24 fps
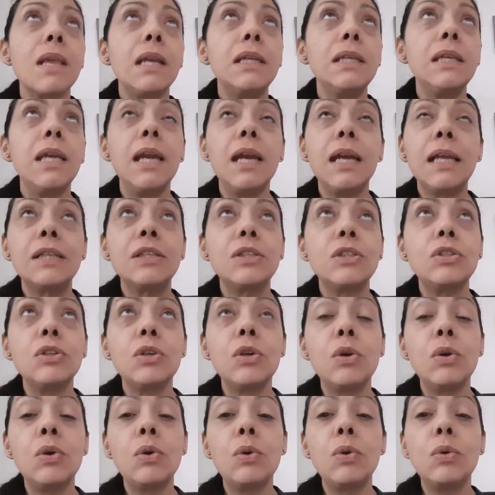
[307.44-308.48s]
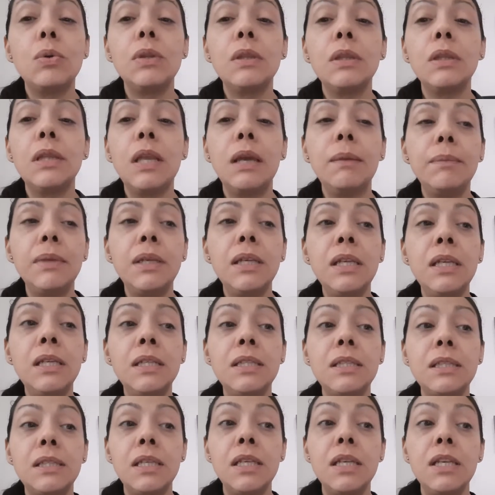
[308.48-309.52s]
Yeah, so let me
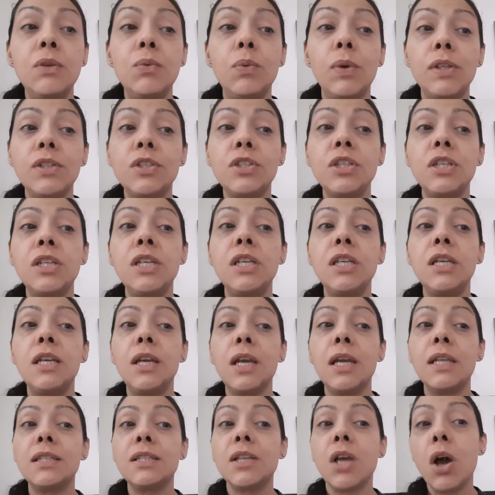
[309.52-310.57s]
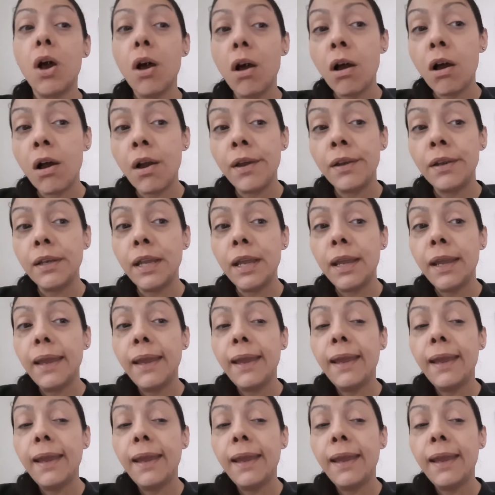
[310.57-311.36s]
see when she gets on.